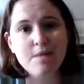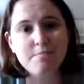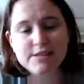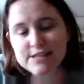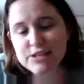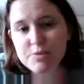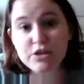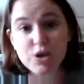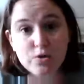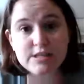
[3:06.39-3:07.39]
but since we
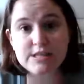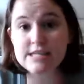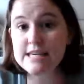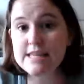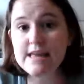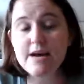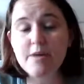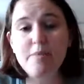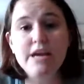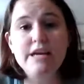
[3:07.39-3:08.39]
don't see
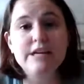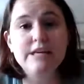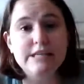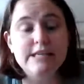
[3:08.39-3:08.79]
them in